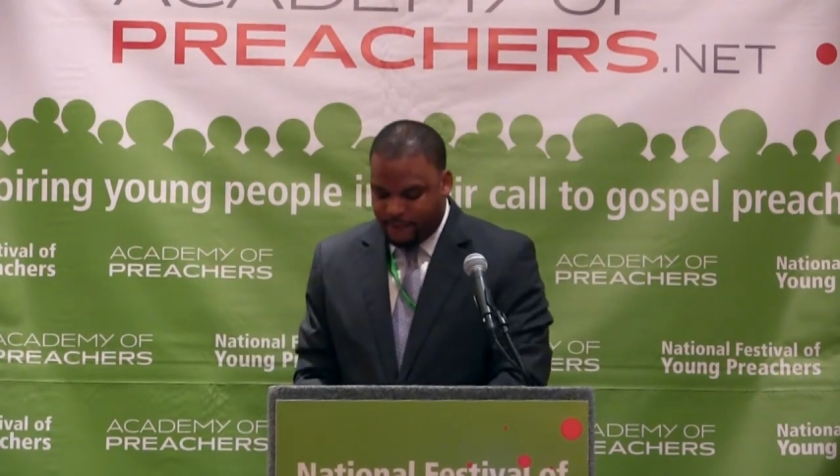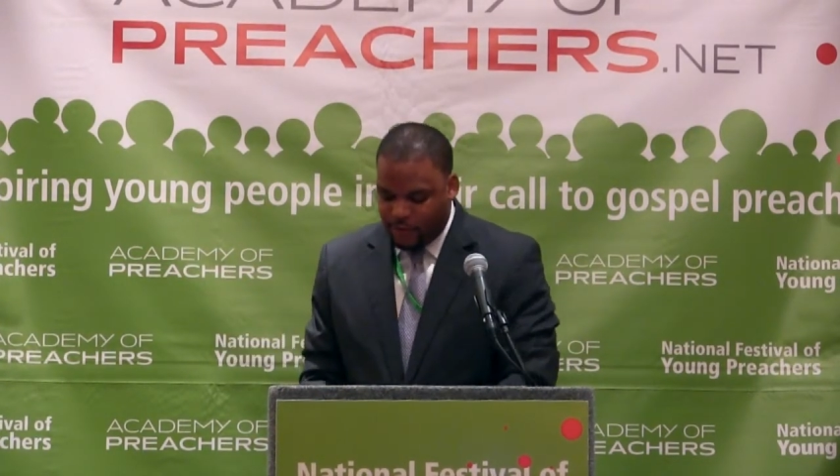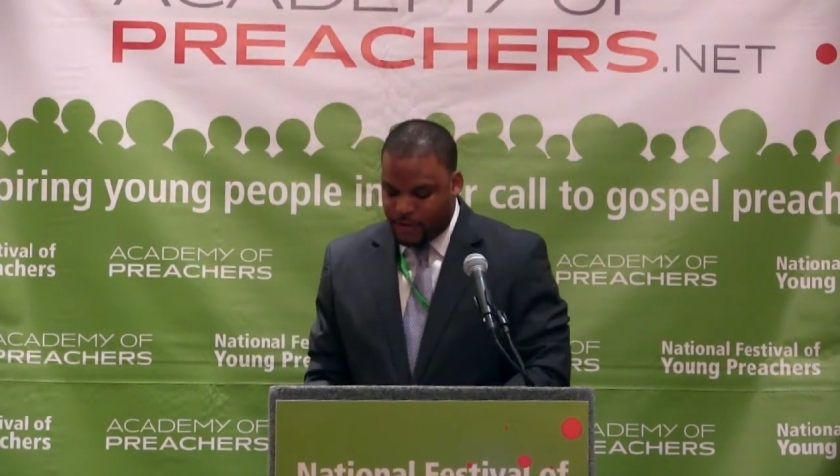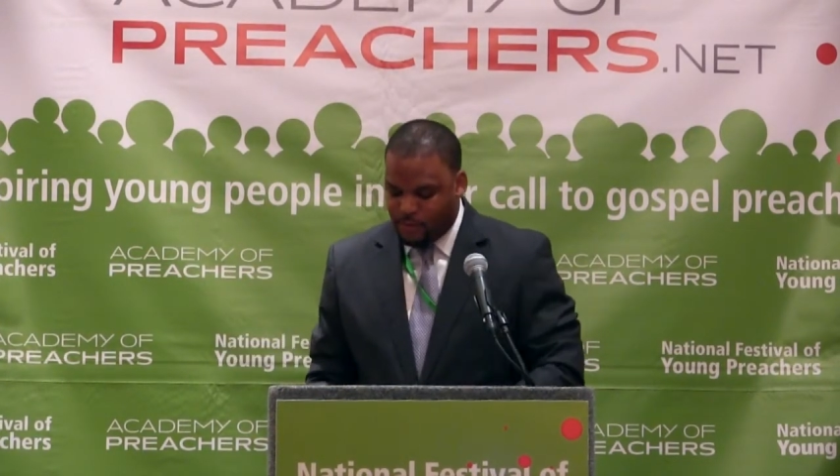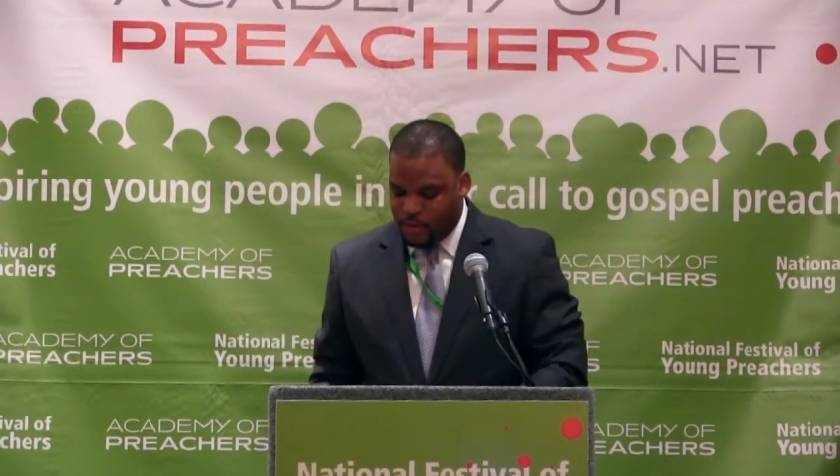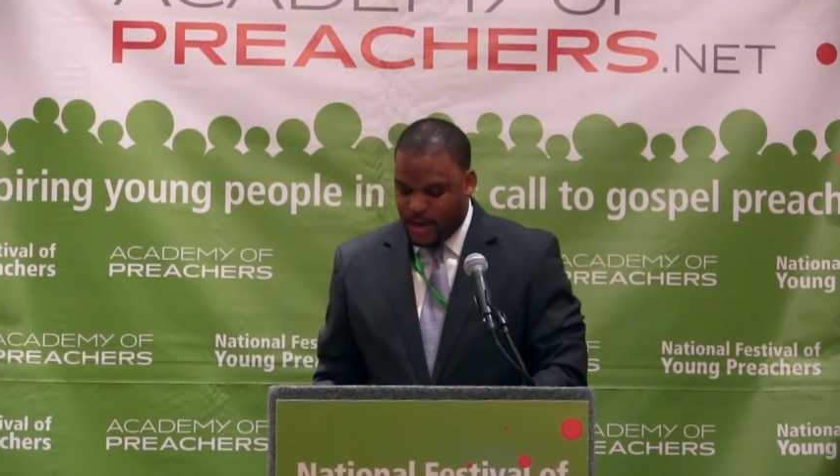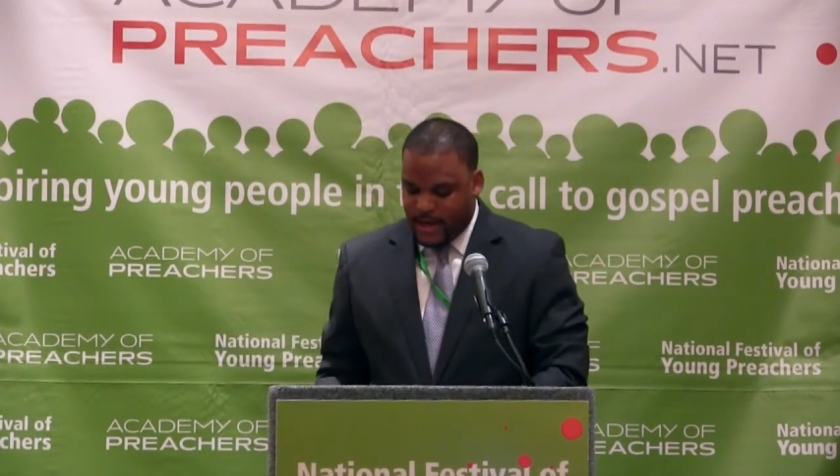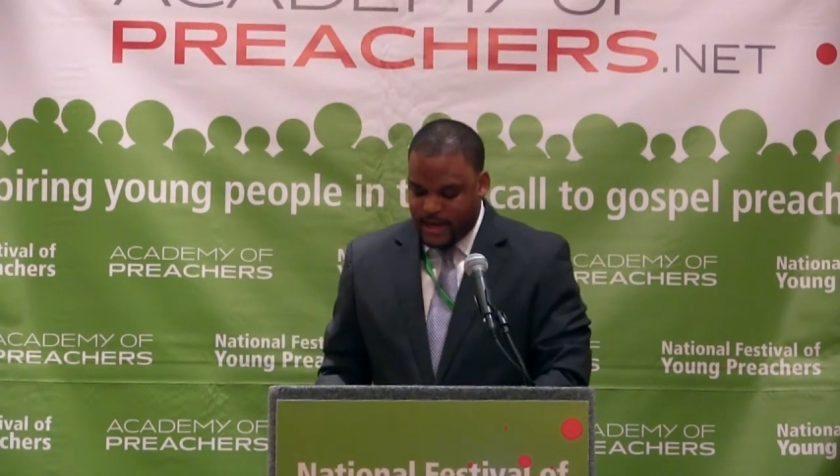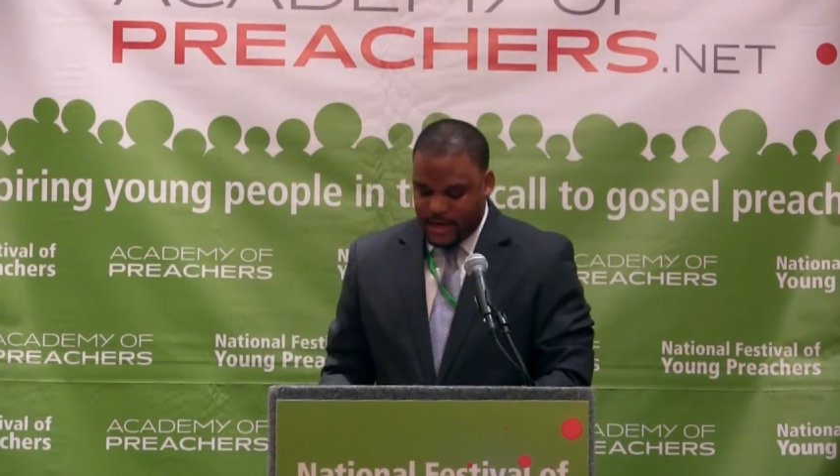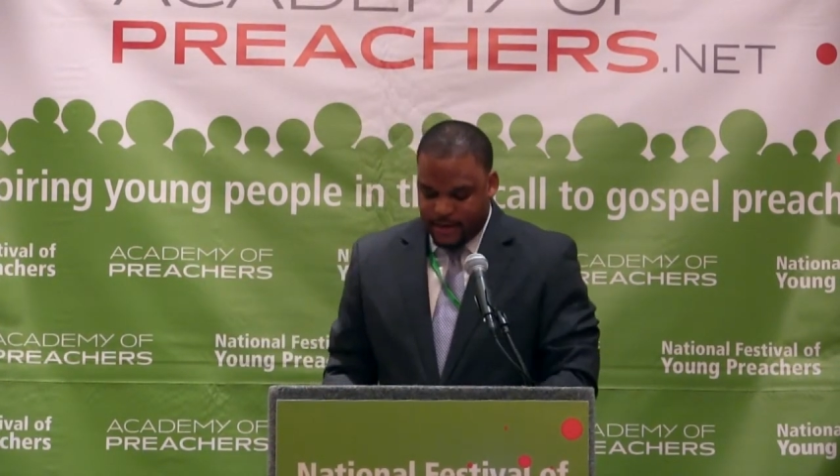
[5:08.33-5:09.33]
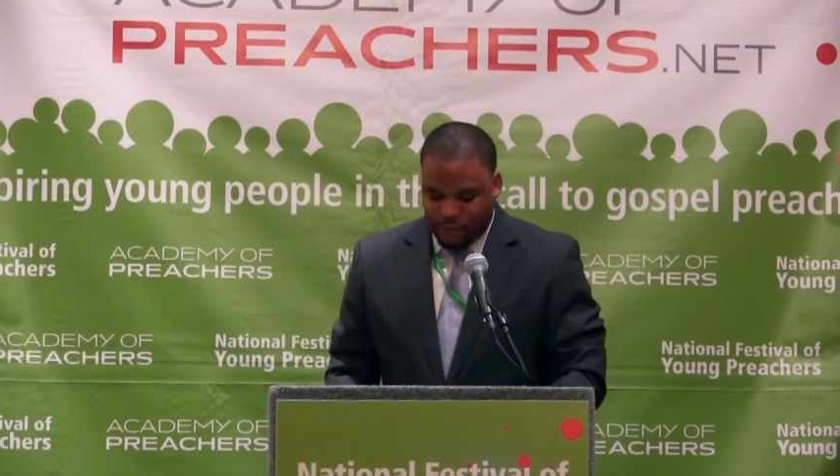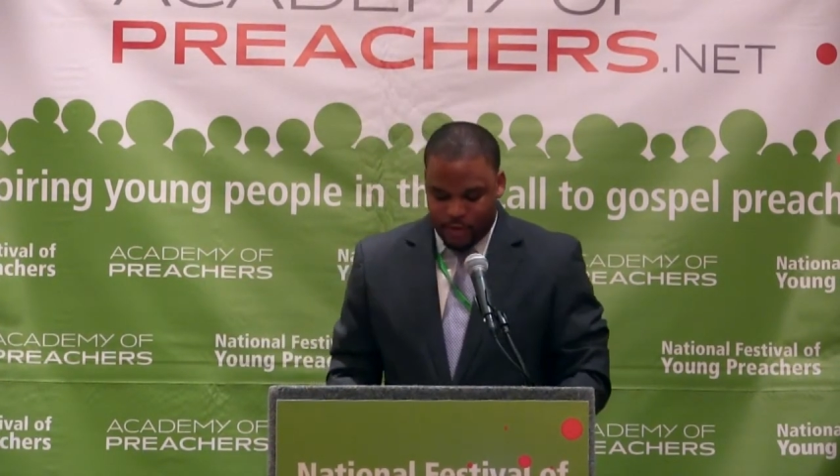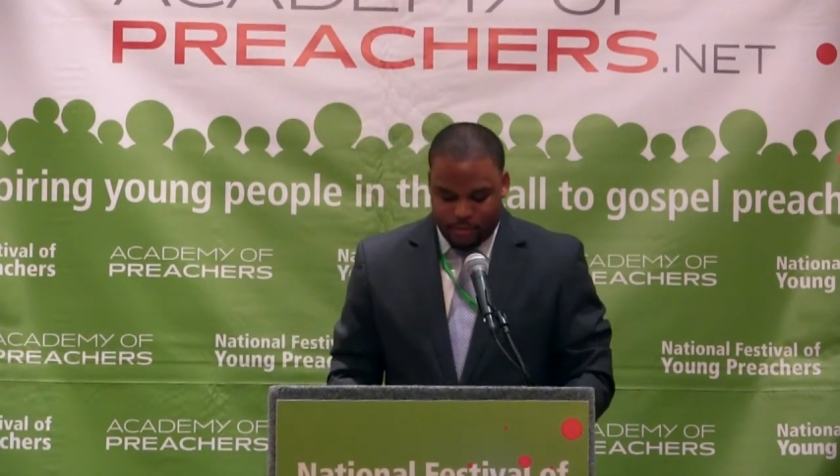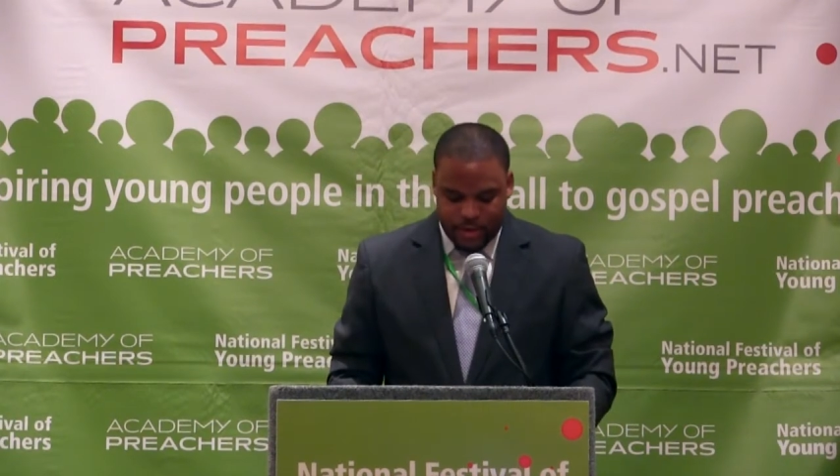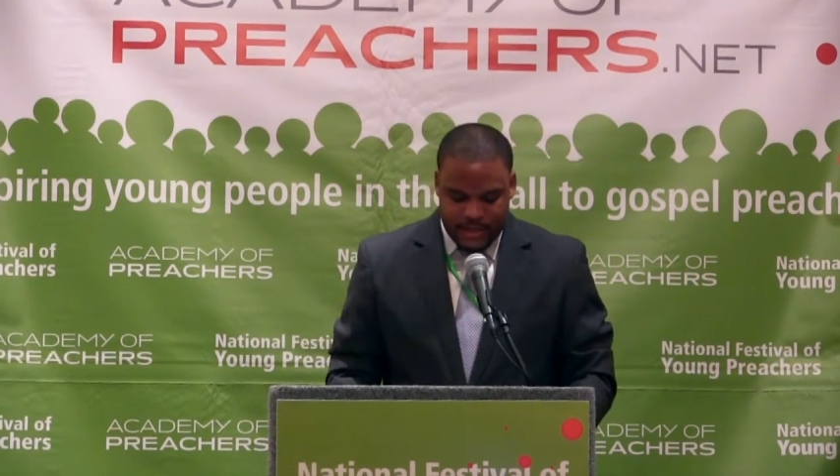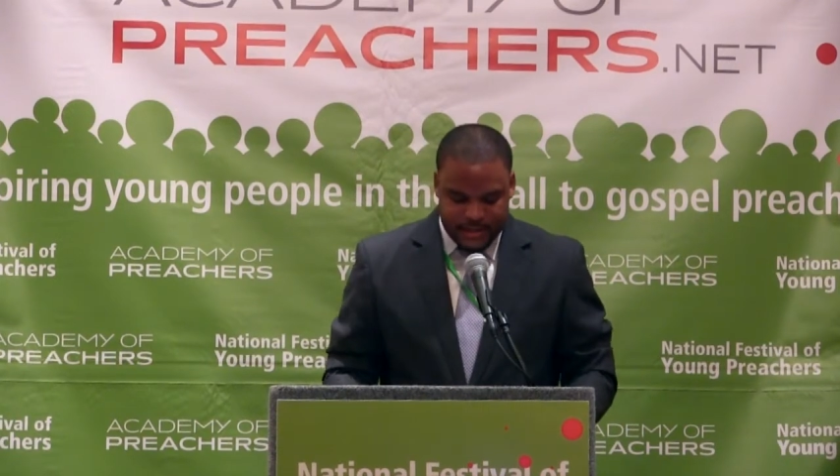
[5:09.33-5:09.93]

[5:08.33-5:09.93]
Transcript: Furthermore, he